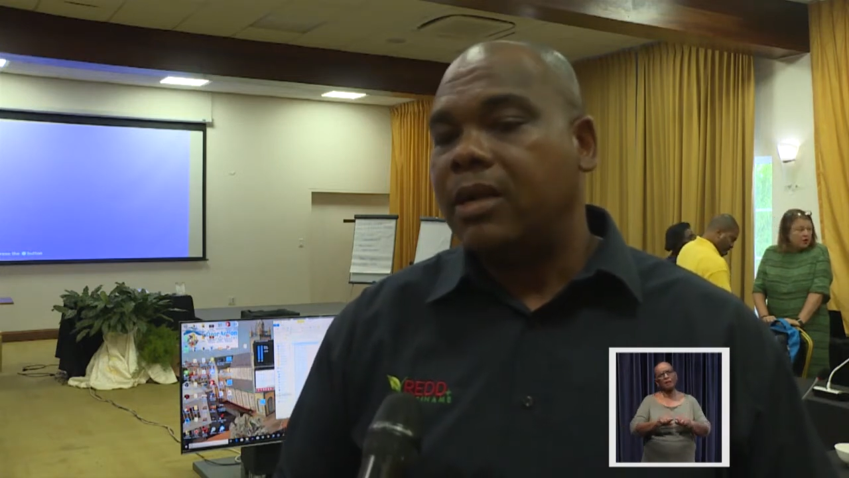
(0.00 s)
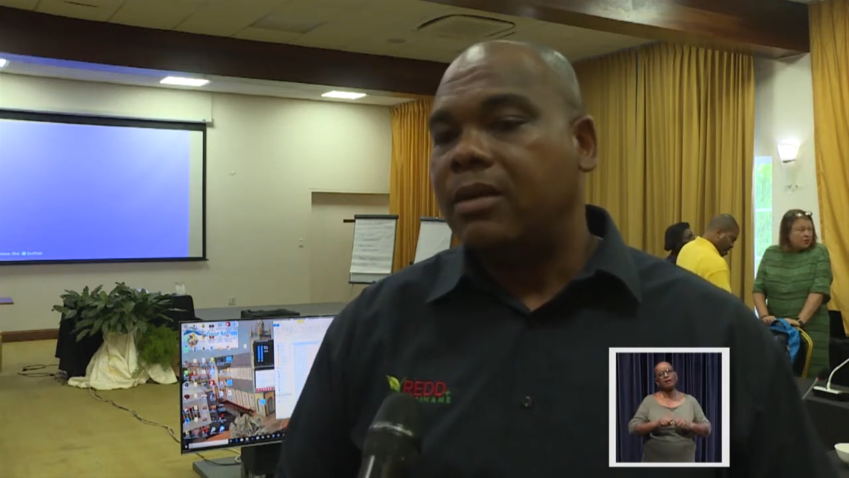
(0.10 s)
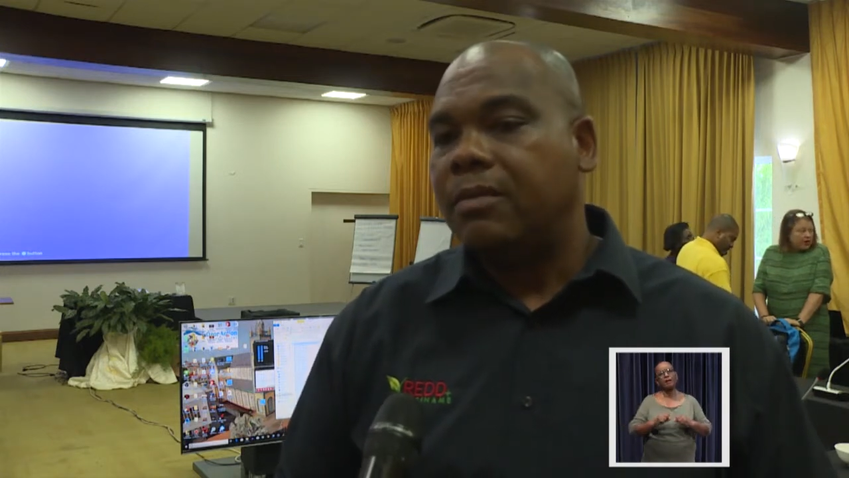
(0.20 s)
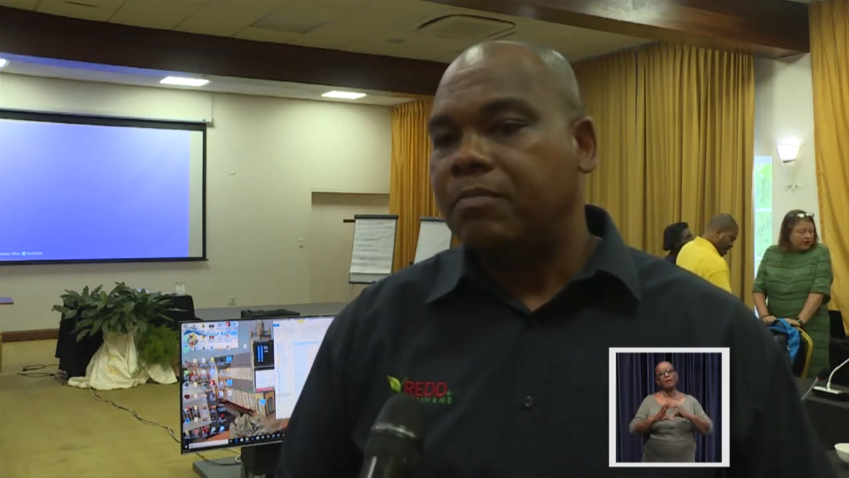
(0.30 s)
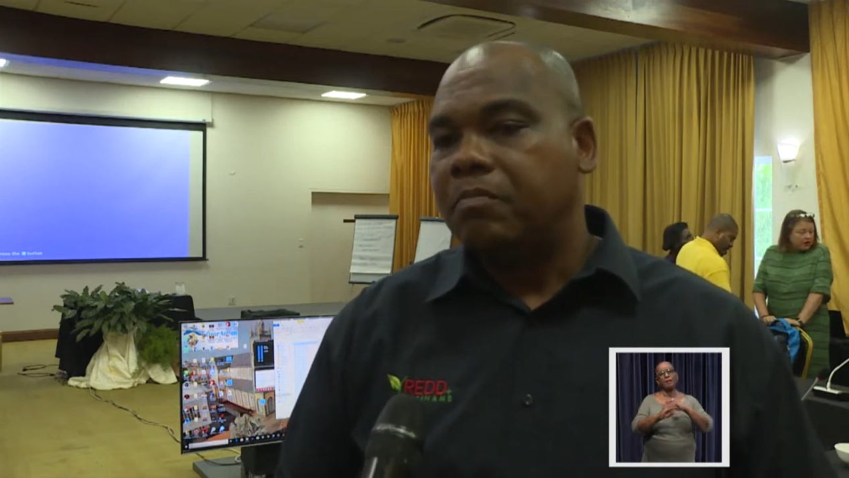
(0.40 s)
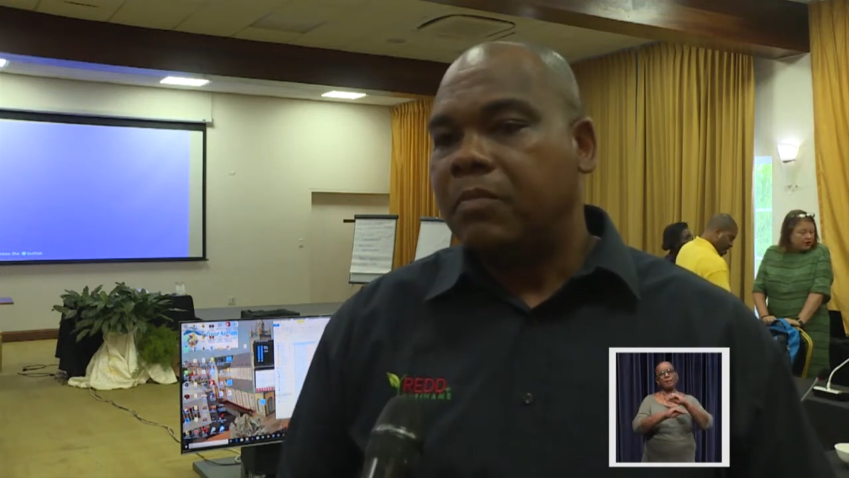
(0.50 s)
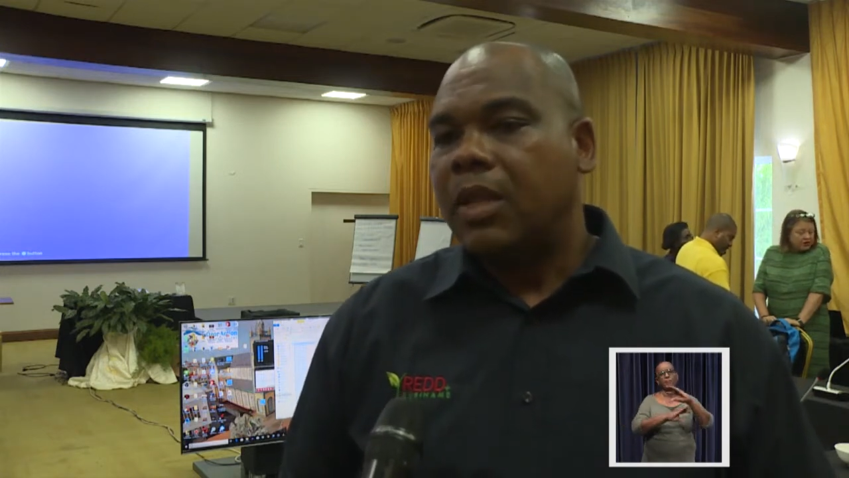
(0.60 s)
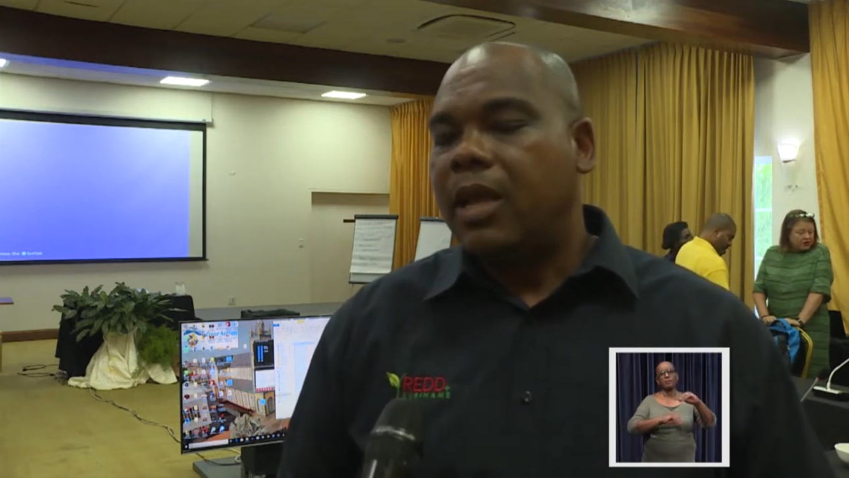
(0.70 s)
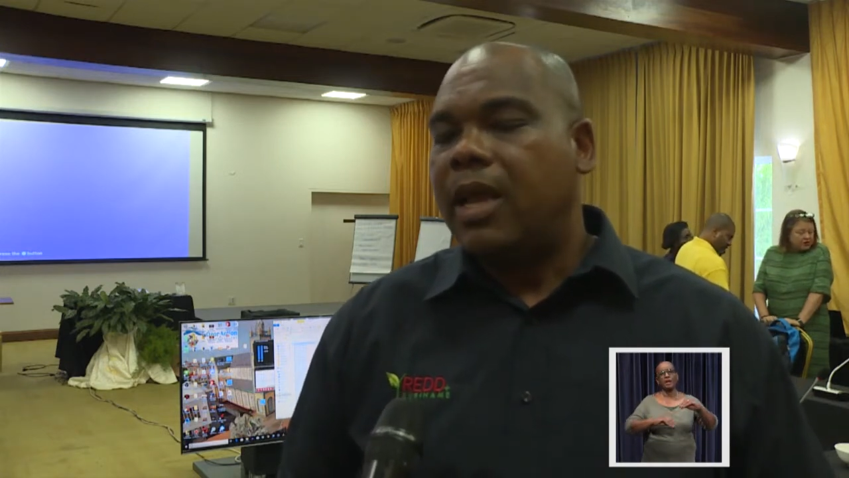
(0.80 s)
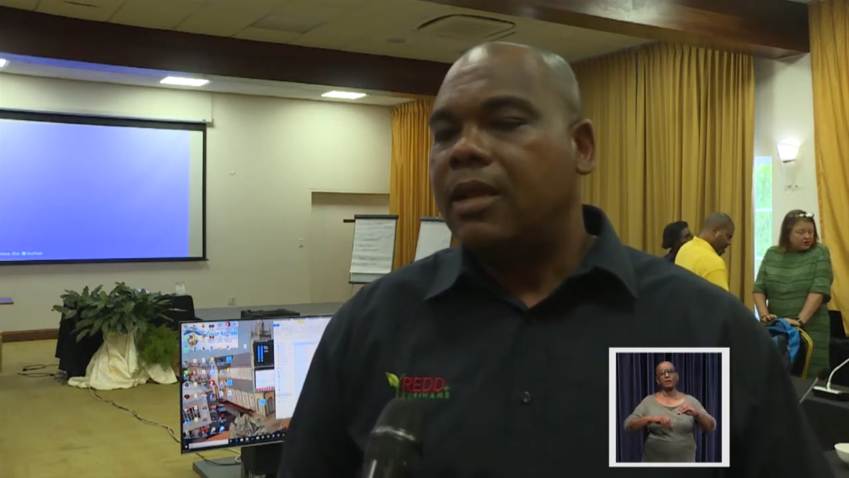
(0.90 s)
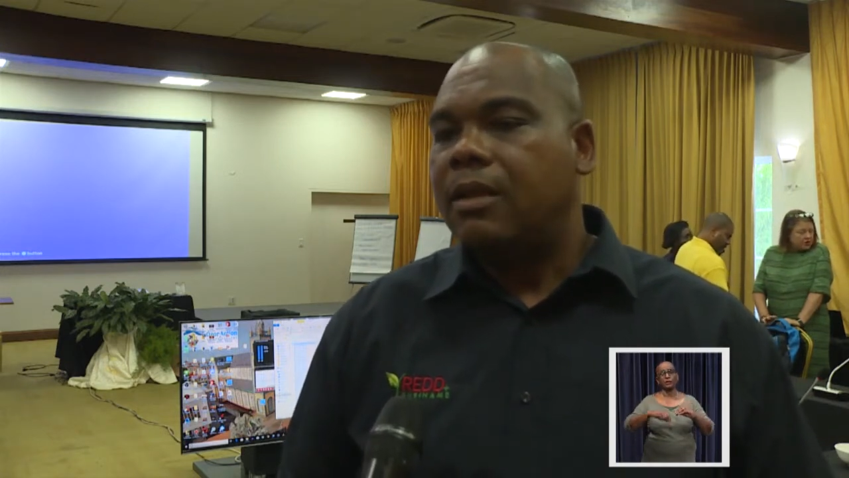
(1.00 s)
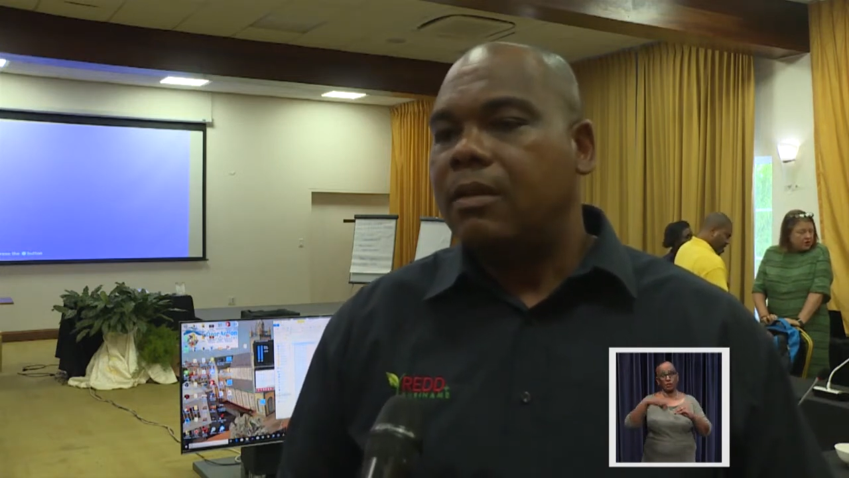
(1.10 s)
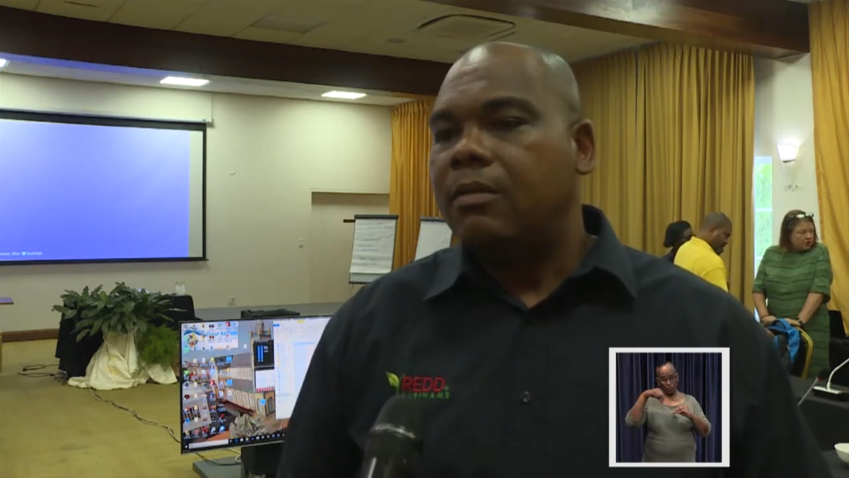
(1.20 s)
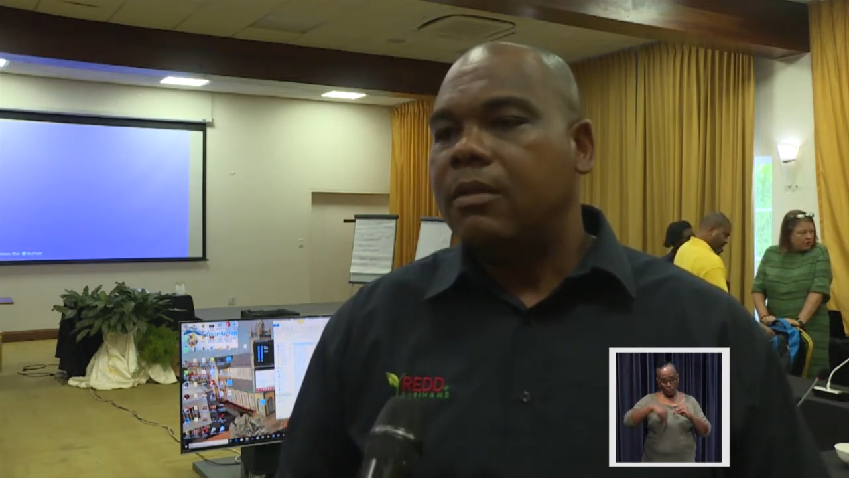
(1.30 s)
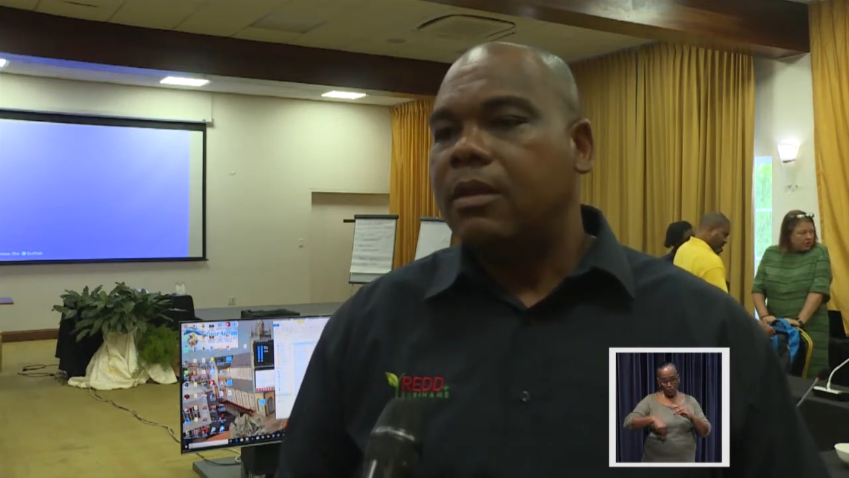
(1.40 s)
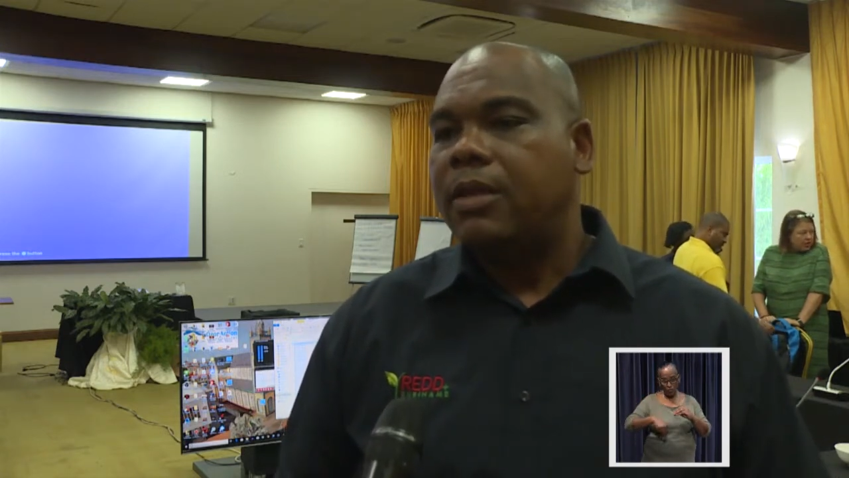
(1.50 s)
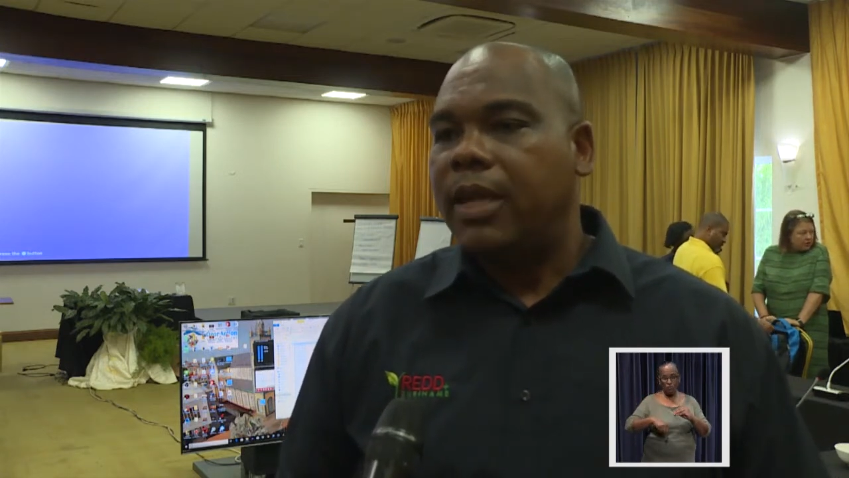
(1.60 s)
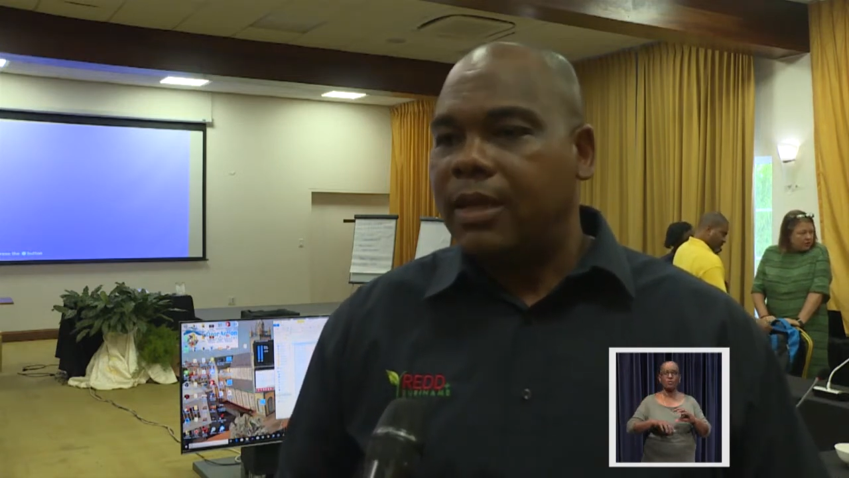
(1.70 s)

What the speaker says: companies in Suriname